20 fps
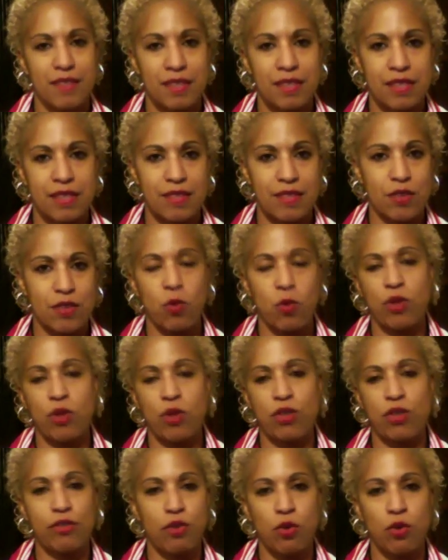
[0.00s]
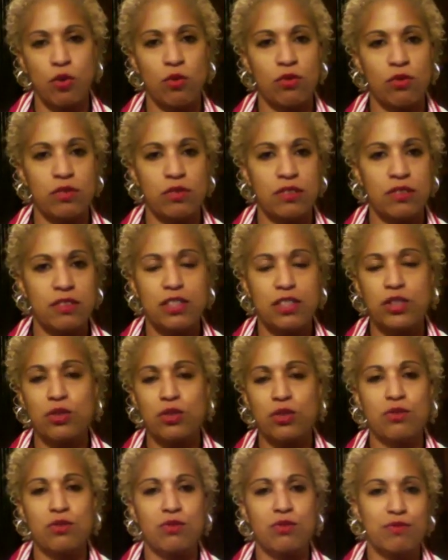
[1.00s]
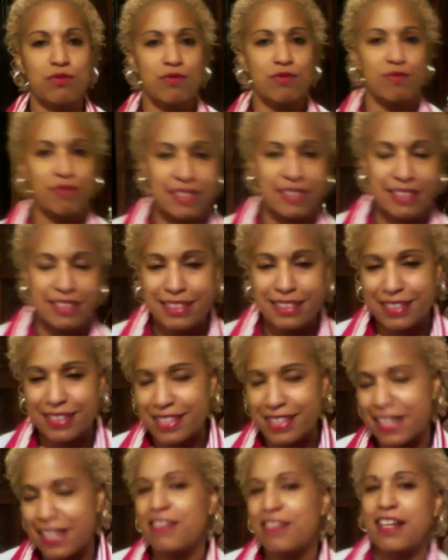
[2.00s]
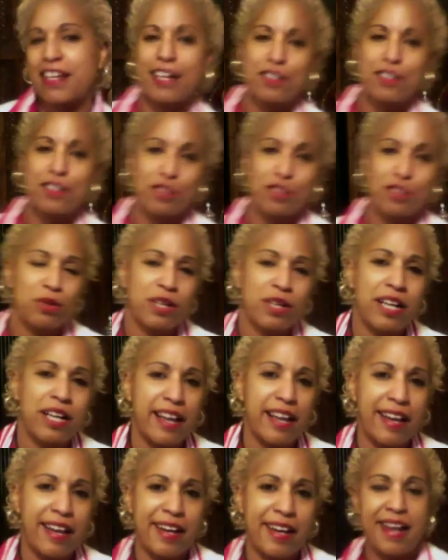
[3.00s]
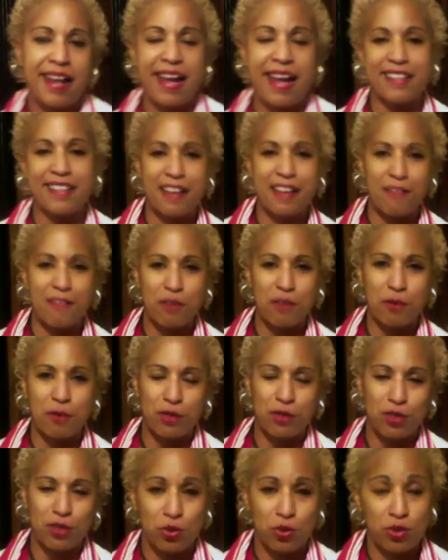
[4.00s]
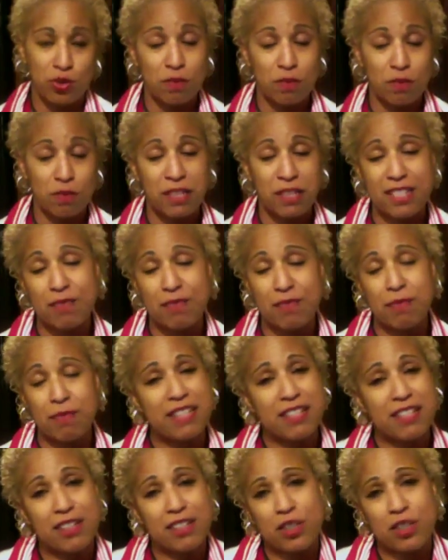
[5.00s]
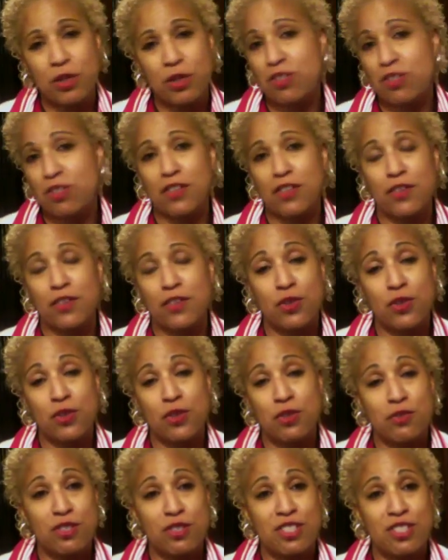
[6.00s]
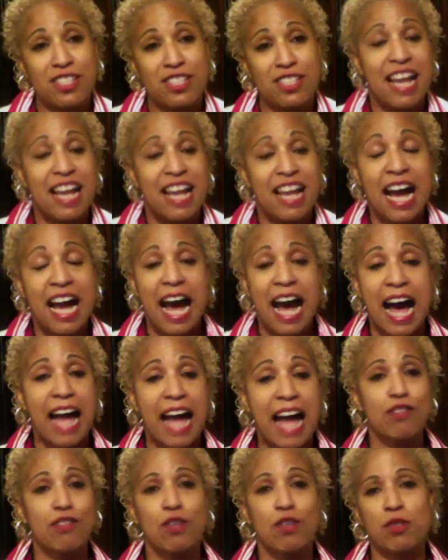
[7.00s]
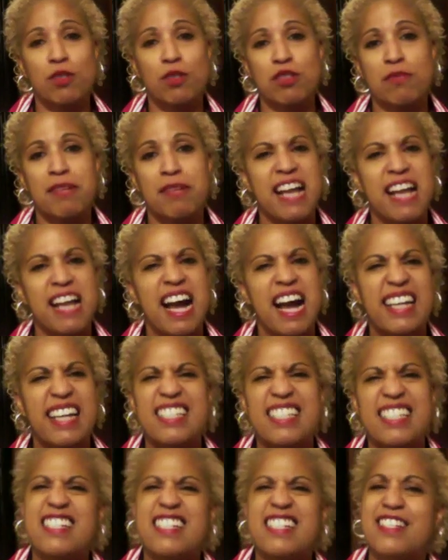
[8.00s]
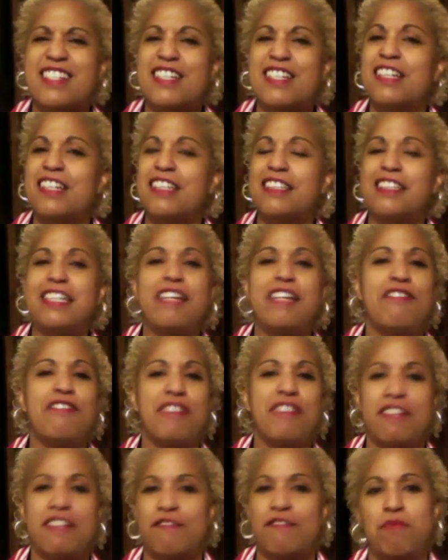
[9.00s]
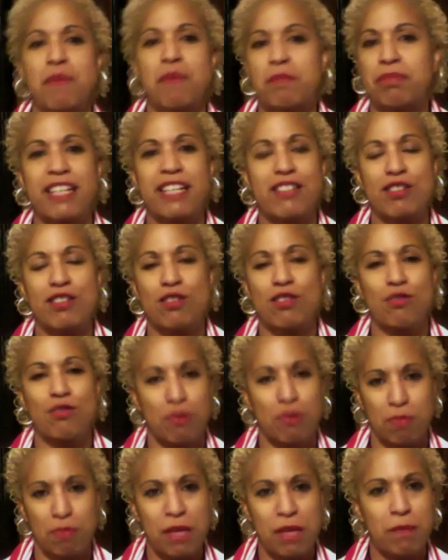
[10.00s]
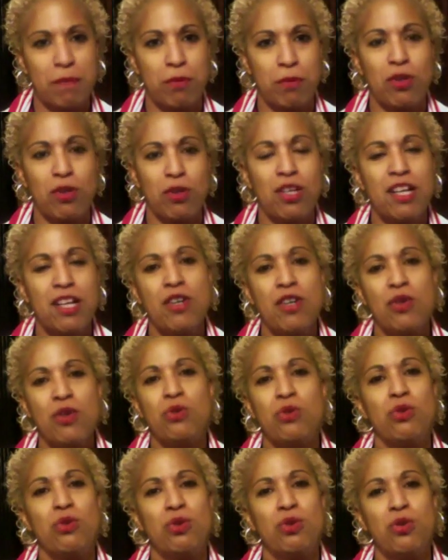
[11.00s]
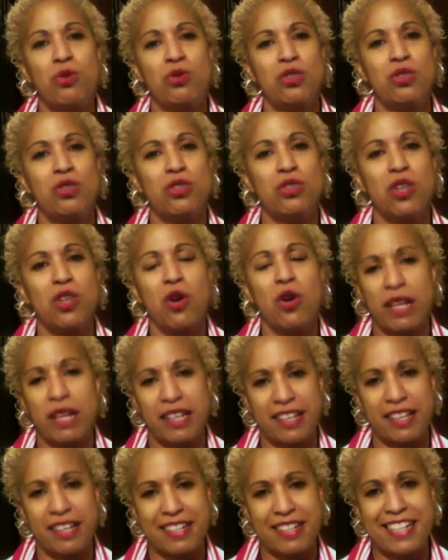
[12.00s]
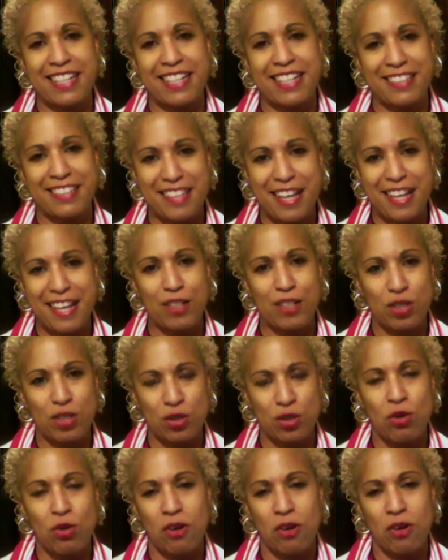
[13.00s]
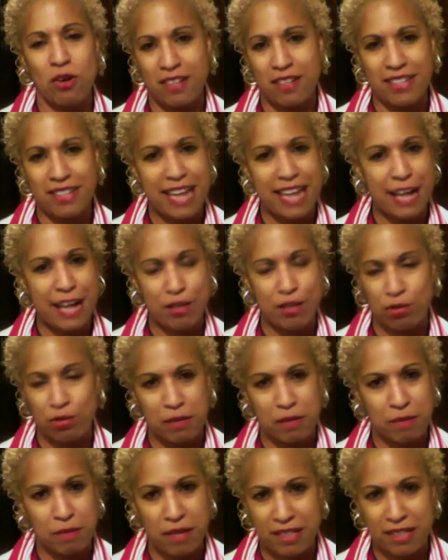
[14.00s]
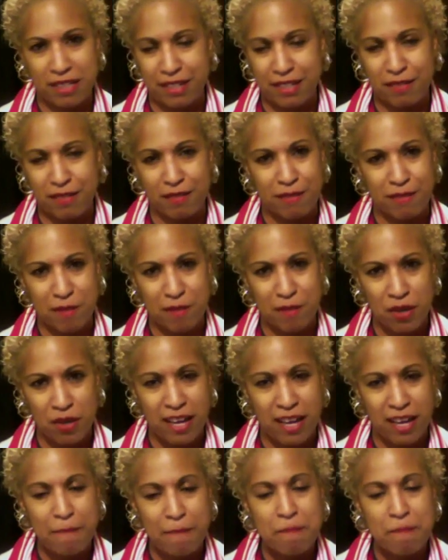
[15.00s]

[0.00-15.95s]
the wonderful little thing that I do, and I ask everyone to do this, because basically what you're telling the universe is, I have so much money, I can just leave it places for people who don't recognize that they too are naturally abundant. Okay,